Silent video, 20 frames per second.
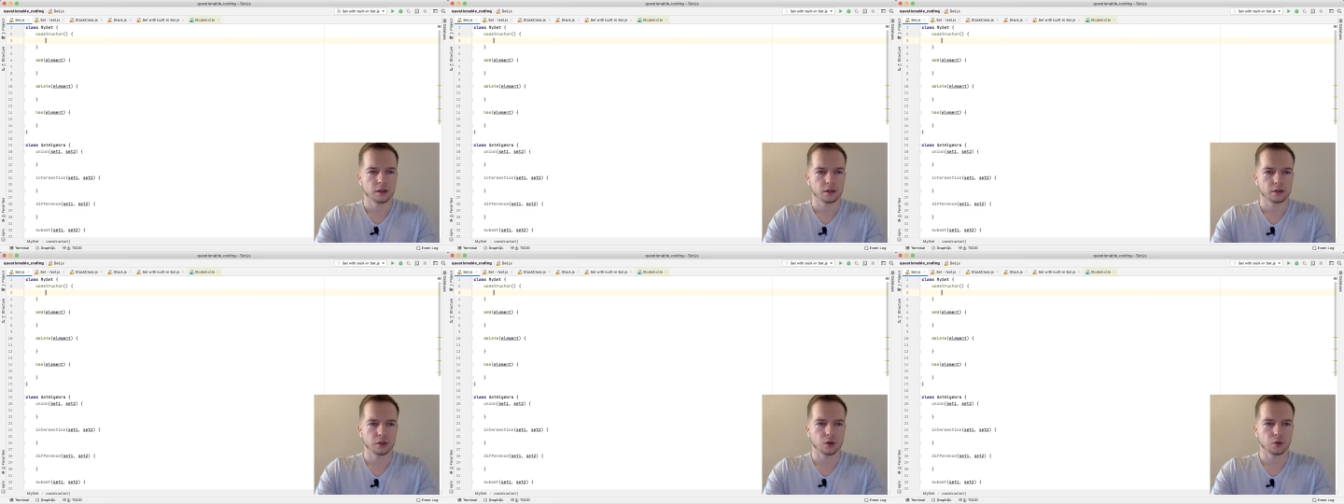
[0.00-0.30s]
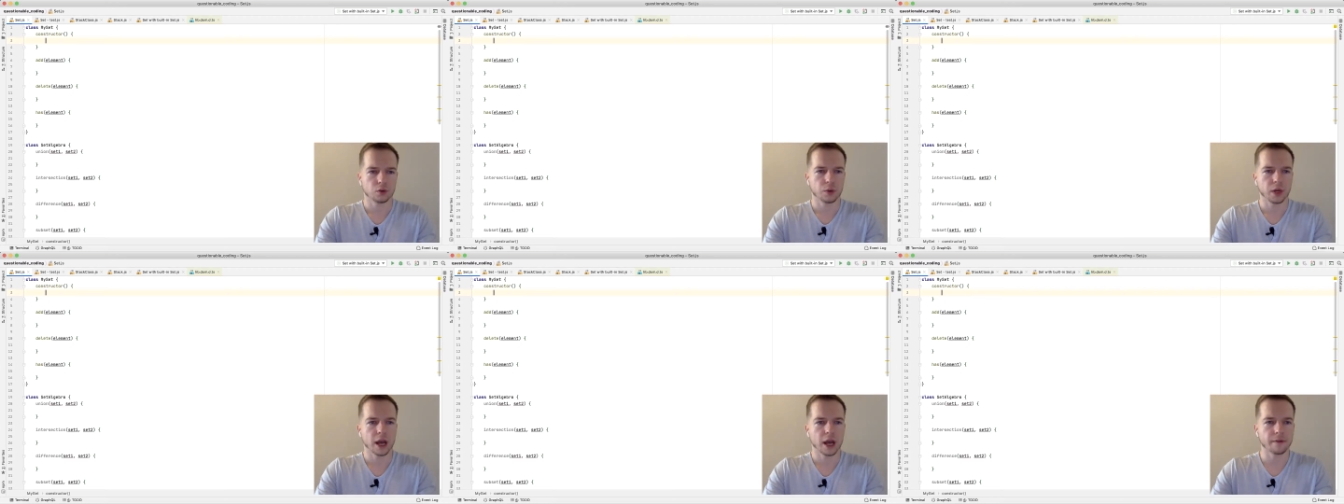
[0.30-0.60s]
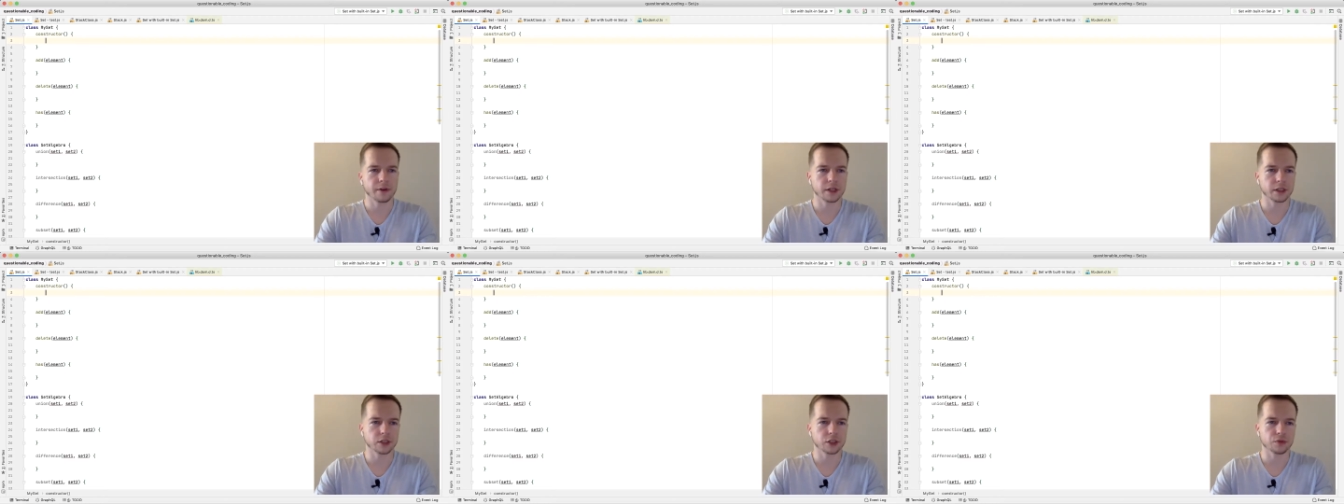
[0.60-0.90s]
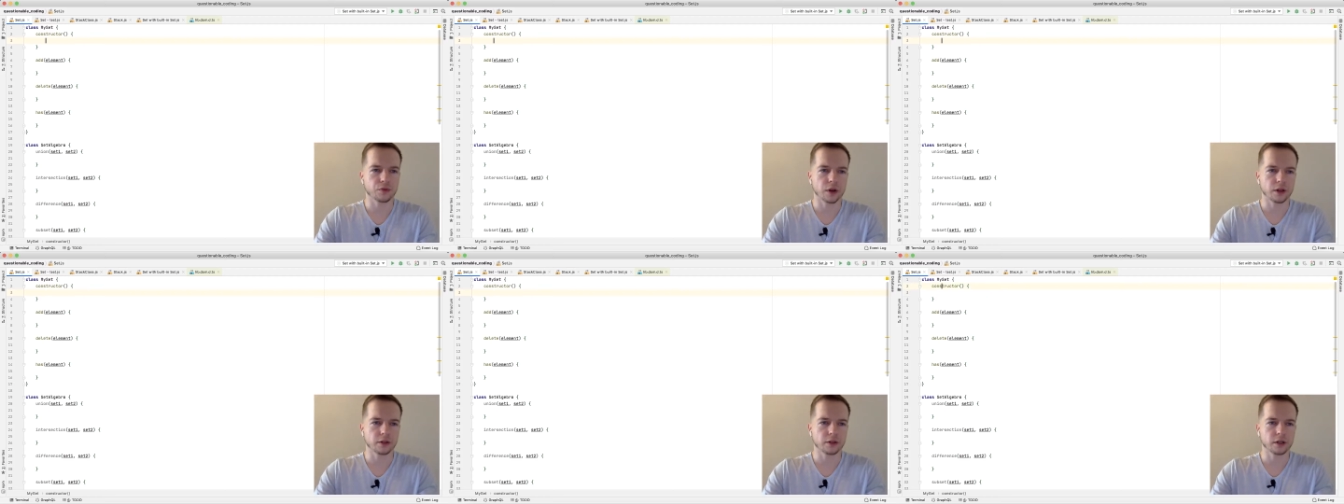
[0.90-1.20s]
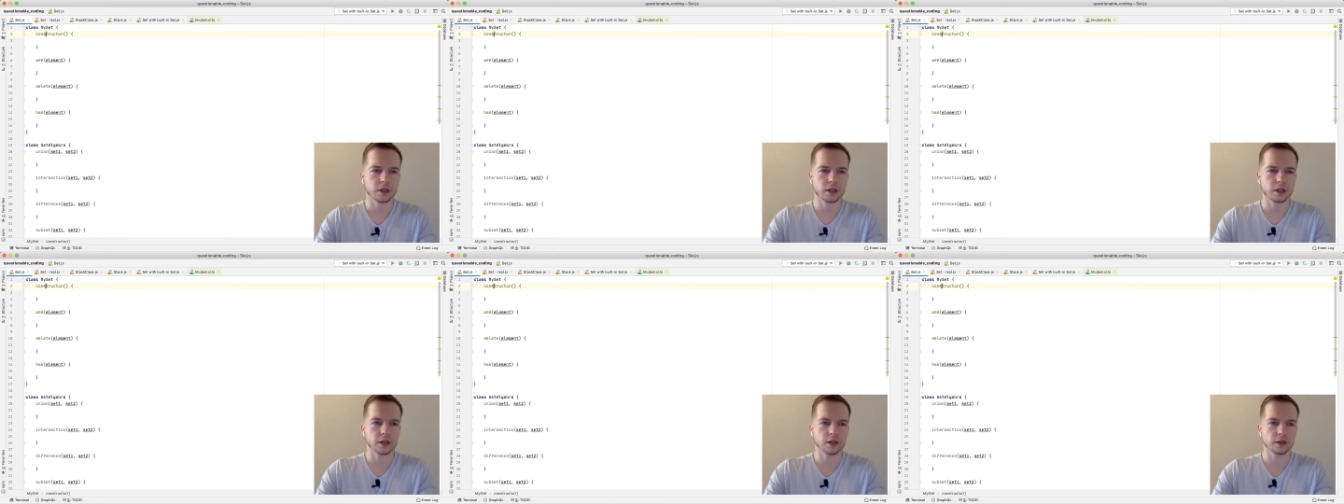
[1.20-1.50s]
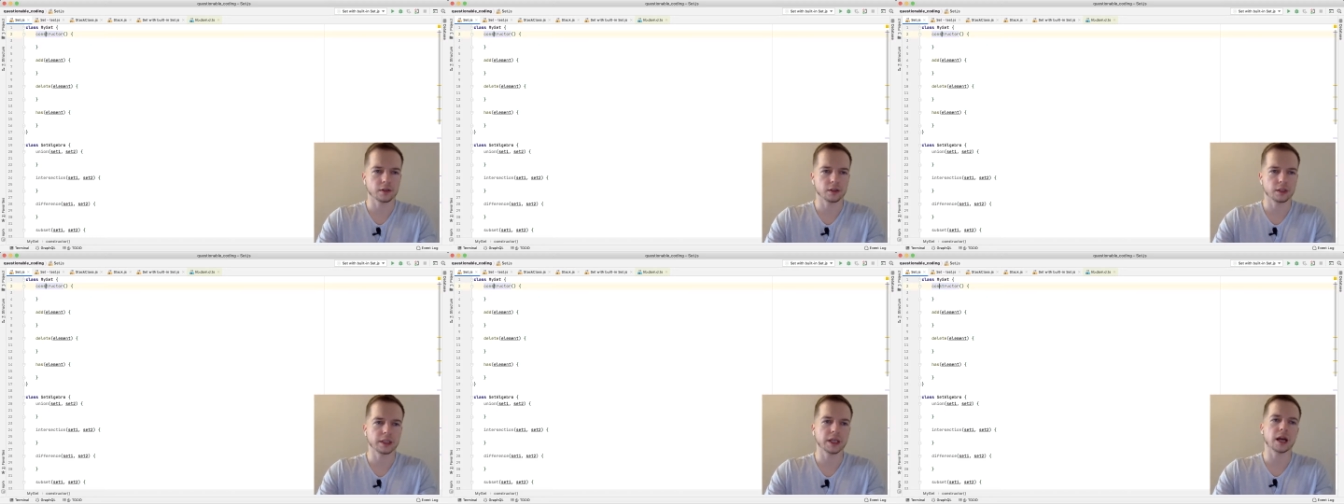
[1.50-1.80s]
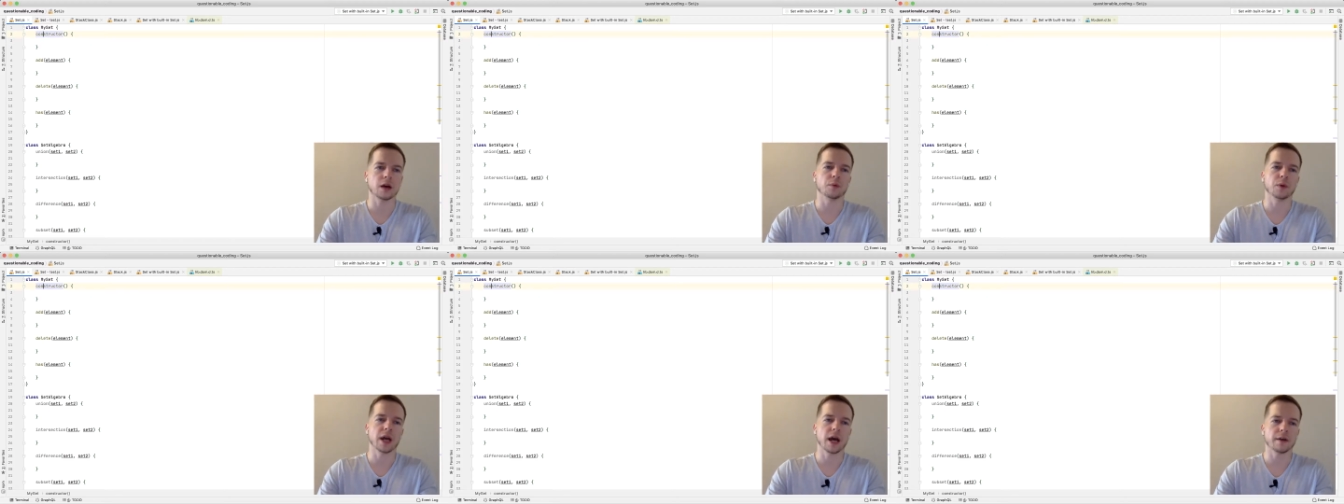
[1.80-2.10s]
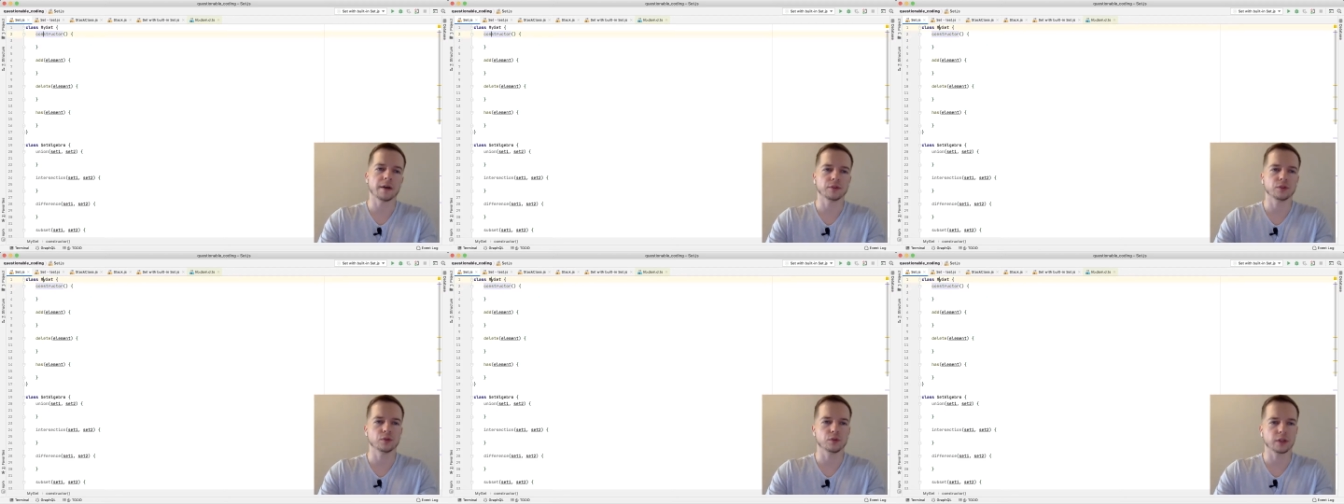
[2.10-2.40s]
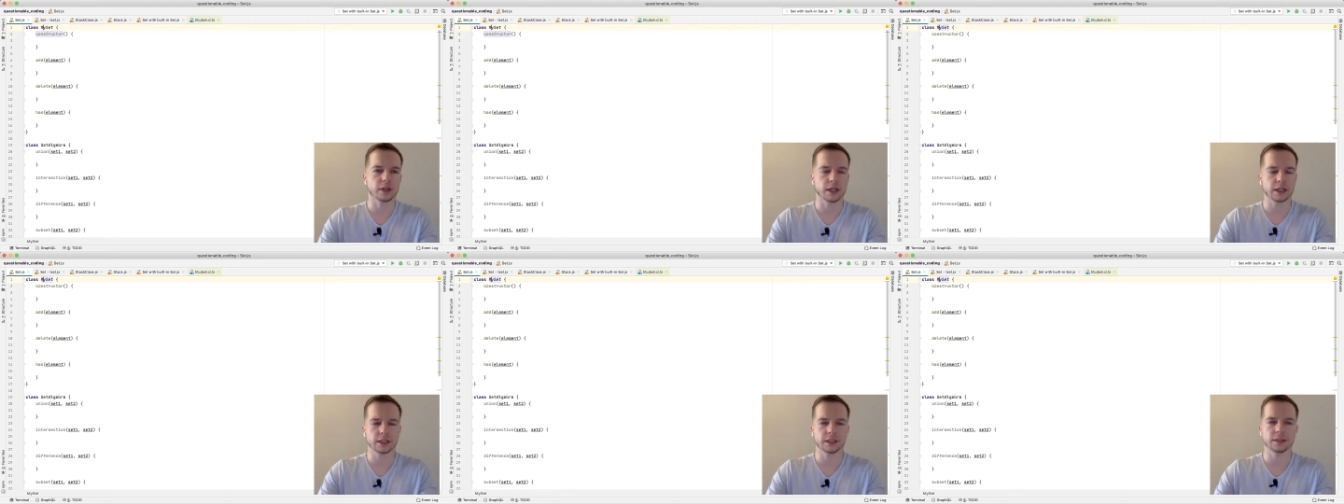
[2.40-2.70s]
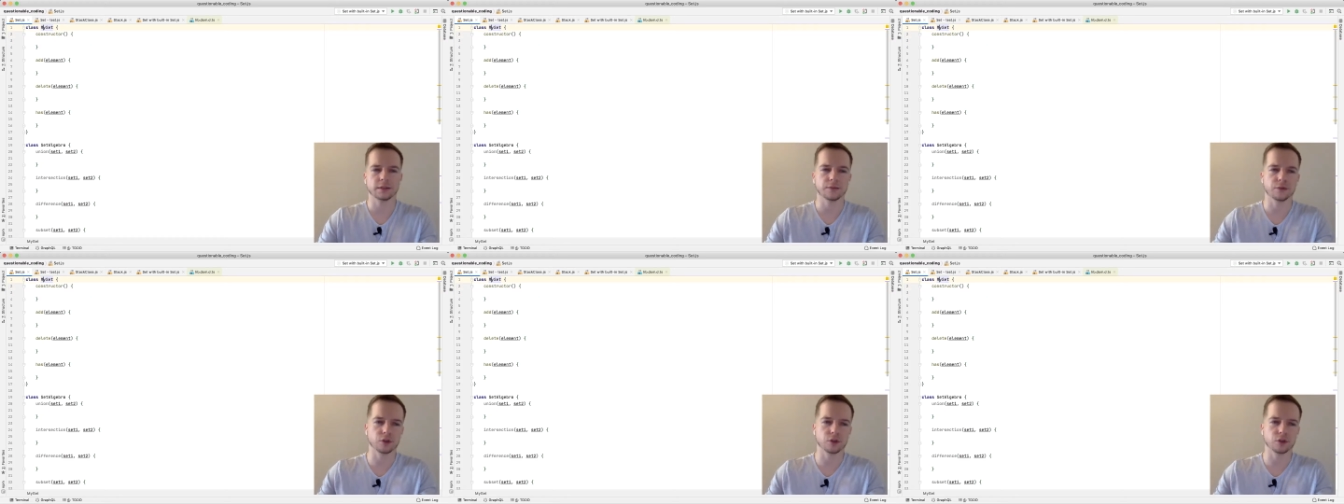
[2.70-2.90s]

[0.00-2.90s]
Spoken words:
So we have a constructor. We have two classes.